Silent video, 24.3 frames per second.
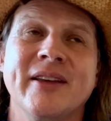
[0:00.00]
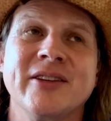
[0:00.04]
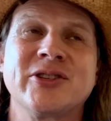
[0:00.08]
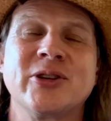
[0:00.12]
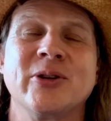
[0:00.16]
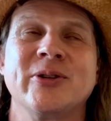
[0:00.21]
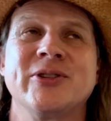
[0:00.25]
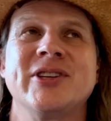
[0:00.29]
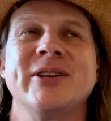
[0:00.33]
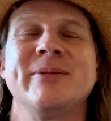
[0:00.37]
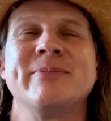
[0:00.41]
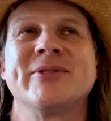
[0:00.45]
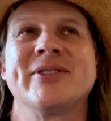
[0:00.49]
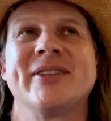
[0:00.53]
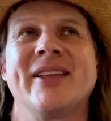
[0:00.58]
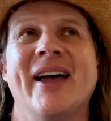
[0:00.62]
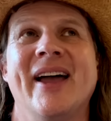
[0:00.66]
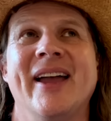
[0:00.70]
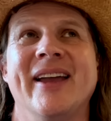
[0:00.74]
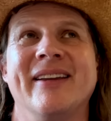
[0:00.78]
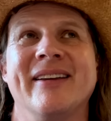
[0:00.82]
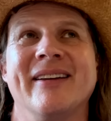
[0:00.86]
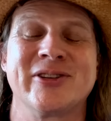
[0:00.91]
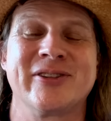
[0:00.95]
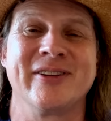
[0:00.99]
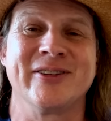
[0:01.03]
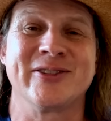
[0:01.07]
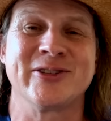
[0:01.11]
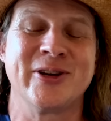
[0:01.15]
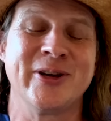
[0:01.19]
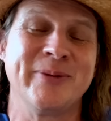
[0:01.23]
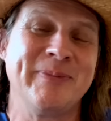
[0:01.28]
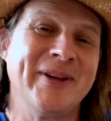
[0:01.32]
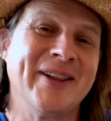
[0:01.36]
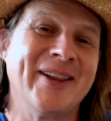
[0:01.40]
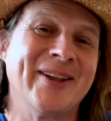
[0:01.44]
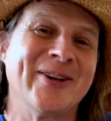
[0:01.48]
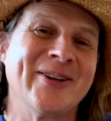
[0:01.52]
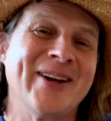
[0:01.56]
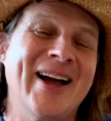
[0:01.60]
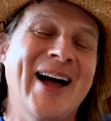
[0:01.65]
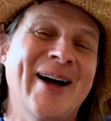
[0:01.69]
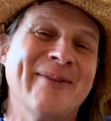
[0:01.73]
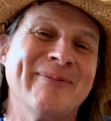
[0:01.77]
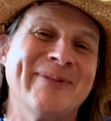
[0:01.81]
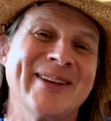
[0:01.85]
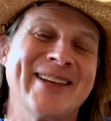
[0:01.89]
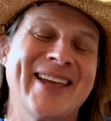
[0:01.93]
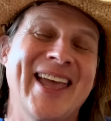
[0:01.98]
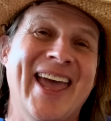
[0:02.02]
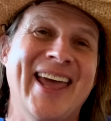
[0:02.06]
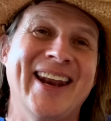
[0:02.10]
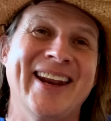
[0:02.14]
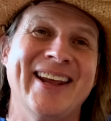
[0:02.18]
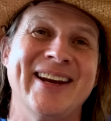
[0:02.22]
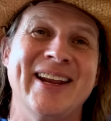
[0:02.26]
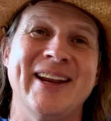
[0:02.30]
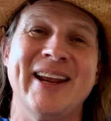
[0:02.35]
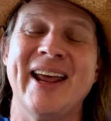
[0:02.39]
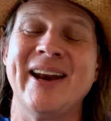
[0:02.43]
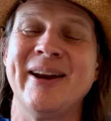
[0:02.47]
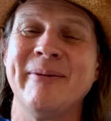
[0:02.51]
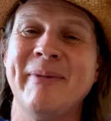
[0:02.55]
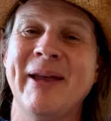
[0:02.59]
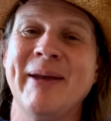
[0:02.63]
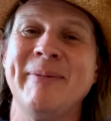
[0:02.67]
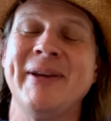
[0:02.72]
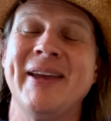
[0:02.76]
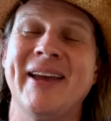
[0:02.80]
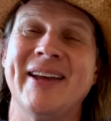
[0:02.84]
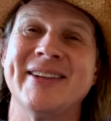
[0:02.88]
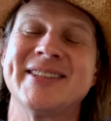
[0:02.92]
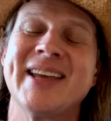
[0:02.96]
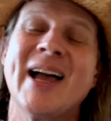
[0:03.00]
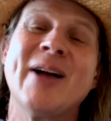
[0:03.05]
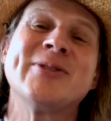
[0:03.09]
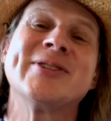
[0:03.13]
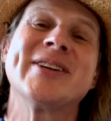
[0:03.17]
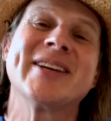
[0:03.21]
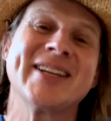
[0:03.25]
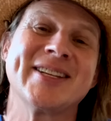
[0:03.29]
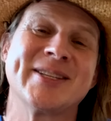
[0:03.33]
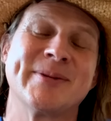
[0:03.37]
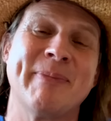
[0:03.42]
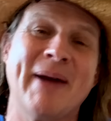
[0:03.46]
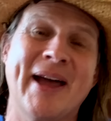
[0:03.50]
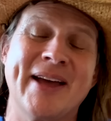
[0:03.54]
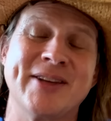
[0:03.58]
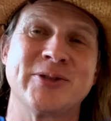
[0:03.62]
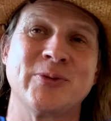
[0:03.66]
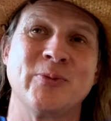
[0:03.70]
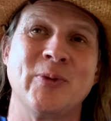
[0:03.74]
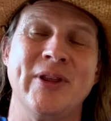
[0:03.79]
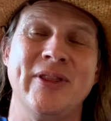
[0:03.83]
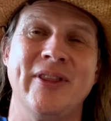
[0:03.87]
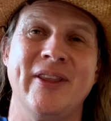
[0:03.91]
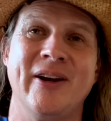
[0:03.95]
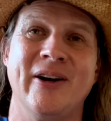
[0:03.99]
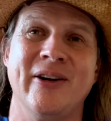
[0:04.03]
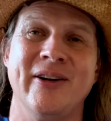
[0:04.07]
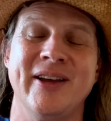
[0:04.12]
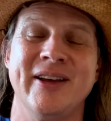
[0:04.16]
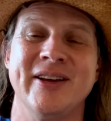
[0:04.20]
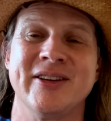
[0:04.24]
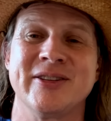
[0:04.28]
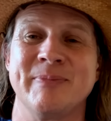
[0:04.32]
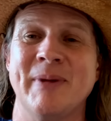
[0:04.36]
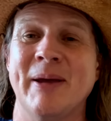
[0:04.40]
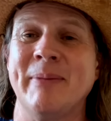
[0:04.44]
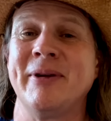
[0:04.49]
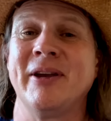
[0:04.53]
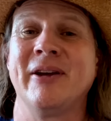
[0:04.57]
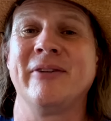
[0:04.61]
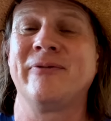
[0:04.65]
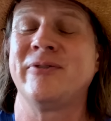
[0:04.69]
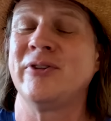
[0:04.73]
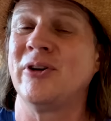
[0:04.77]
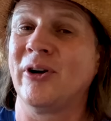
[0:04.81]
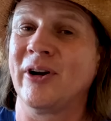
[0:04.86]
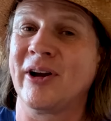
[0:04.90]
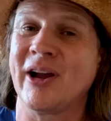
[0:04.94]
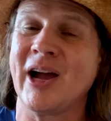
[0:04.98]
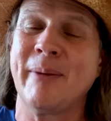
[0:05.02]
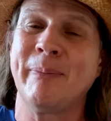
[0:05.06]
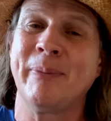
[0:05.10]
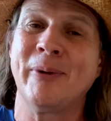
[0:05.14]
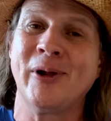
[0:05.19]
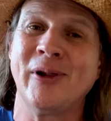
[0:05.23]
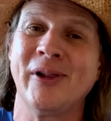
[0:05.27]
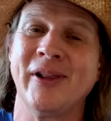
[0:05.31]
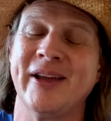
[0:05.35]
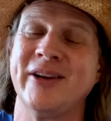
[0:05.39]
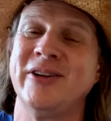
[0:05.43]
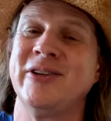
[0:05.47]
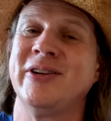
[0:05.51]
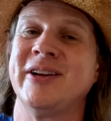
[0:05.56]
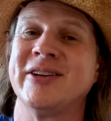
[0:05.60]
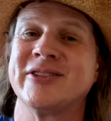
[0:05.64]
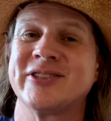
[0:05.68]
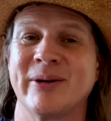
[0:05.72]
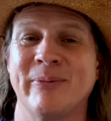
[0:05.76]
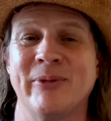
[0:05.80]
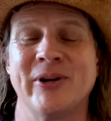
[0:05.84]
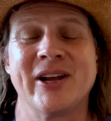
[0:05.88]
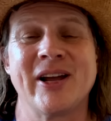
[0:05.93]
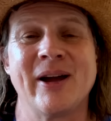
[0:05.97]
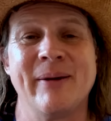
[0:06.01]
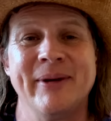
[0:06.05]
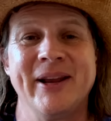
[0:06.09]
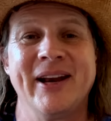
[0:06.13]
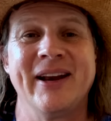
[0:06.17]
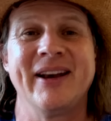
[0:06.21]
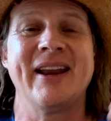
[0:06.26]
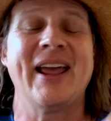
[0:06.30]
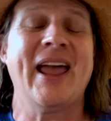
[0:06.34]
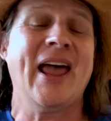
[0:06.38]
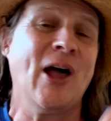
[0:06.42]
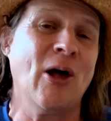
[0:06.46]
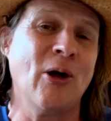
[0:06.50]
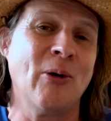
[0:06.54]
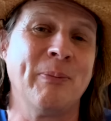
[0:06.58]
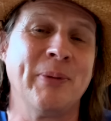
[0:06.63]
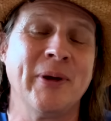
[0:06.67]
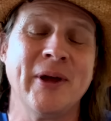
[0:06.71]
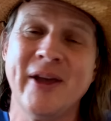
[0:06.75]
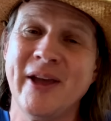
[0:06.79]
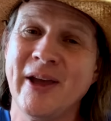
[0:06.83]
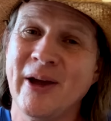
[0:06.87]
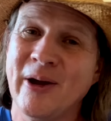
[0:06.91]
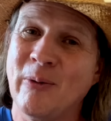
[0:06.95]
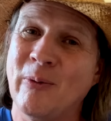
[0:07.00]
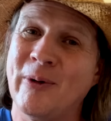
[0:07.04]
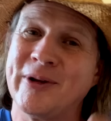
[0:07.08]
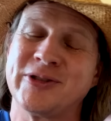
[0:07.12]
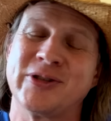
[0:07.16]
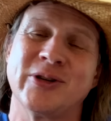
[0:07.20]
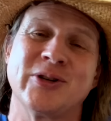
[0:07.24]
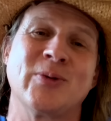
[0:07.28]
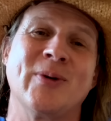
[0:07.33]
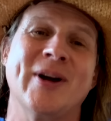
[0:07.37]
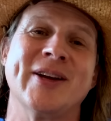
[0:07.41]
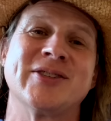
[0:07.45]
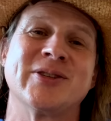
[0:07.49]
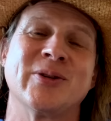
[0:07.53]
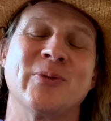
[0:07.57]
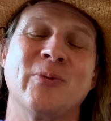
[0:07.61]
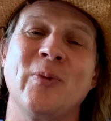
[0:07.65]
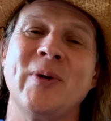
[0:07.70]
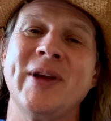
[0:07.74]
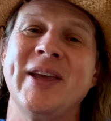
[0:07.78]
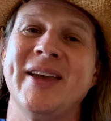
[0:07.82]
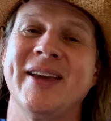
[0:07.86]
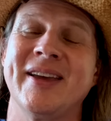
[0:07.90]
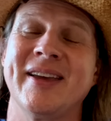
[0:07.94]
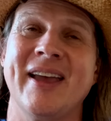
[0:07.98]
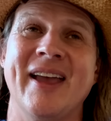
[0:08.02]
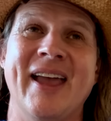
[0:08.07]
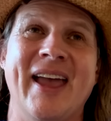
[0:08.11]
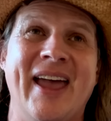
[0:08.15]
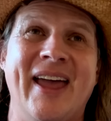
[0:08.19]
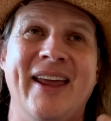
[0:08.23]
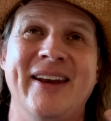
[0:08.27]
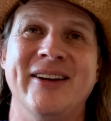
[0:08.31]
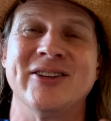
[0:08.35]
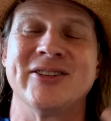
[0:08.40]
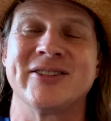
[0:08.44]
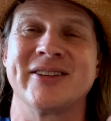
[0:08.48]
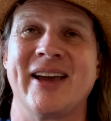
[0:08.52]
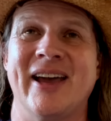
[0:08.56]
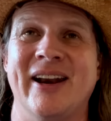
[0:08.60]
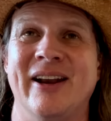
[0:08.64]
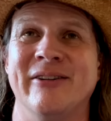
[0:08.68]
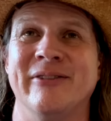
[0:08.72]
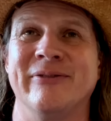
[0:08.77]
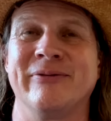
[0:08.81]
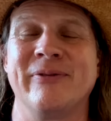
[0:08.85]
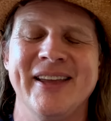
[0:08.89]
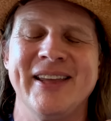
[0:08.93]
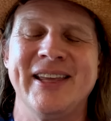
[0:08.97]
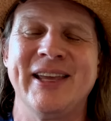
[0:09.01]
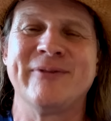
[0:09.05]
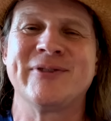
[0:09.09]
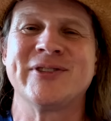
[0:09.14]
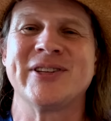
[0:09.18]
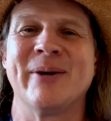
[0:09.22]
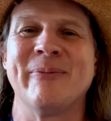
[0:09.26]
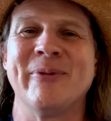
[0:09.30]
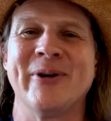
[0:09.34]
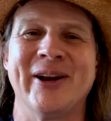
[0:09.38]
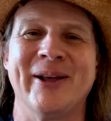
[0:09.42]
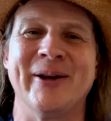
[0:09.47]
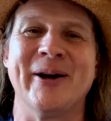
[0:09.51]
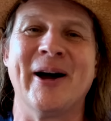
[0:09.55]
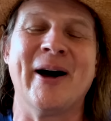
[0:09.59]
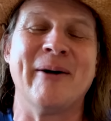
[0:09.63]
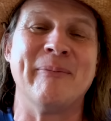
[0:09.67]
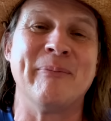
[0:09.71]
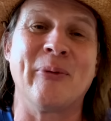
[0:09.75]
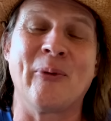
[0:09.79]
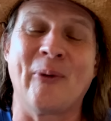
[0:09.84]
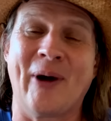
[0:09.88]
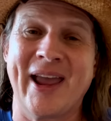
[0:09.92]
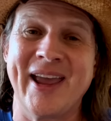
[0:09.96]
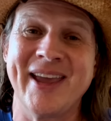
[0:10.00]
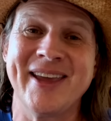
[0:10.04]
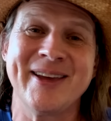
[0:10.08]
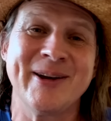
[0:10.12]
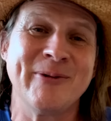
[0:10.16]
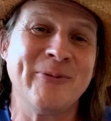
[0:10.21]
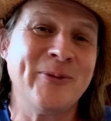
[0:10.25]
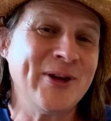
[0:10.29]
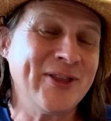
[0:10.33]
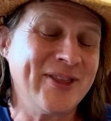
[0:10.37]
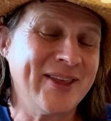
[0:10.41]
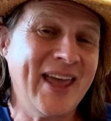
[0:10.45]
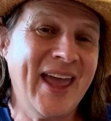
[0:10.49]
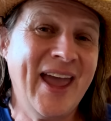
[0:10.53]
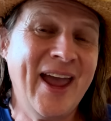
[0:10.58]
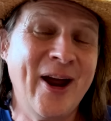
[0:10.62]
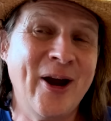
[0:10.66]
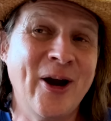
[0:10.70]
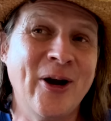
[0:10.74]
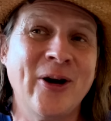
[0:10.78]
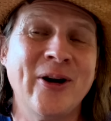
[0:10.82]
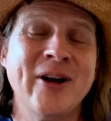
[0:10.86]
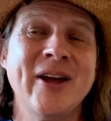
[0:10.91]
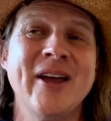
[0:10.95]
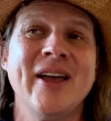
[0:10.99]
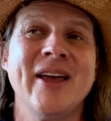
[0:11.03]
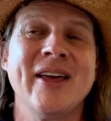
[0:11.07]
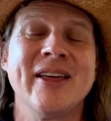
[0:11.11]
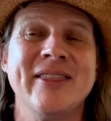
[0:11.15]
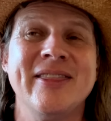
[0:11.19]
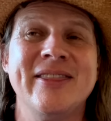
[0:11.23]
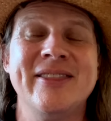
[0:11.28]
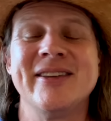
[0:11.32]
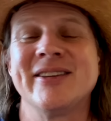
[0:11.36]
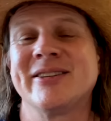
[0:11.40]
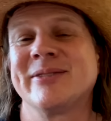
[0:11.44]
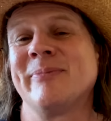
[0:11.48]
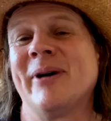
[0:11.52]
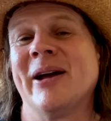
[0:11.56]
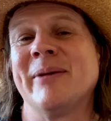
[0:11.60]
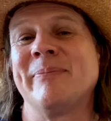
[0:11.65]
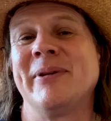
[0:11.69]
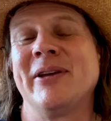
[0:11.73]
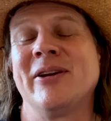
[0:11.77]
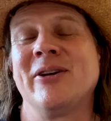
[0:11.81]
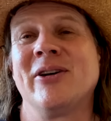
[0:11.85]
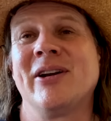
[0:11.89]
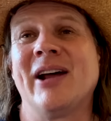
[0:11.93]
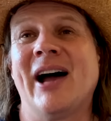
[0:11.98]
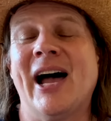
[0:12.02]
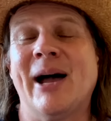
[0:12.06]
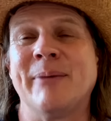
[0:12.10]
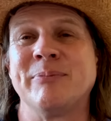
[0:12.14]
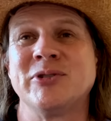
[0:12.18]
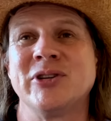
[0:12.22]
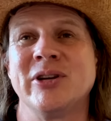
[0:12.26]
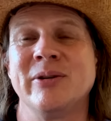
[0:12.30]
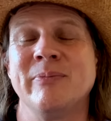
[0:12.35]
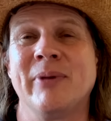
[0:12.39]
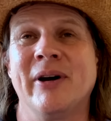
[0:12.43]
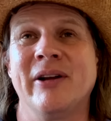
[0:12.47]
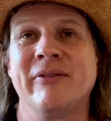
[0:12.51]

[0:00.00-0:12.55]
So it seems like this could be a little complicated, and it sounds like it's best when there is, maybe if you're a couple and you need someone to come in and help once or twice a week and just kind of give someone a break with care, this might be a good option.